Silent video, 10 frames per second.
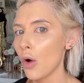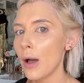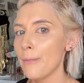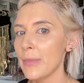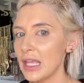
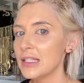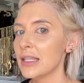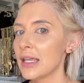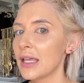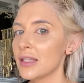
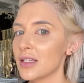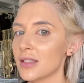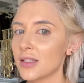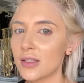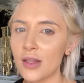amazing and
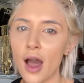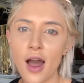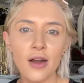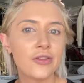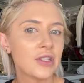just
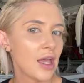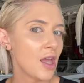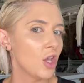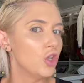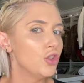soft,
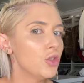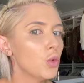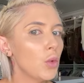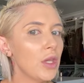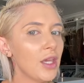
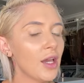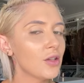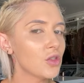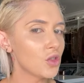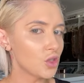dewy,
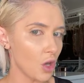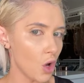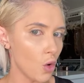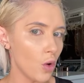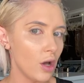
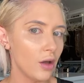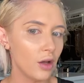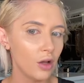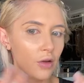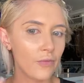so
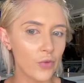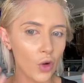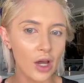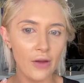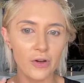full
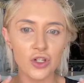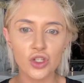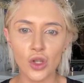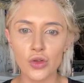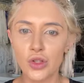coverage,
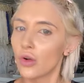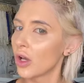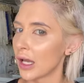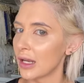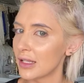so, so
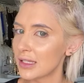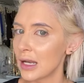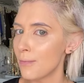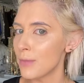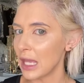good. Isn't that
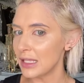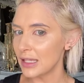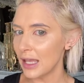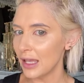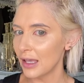
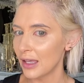amazing?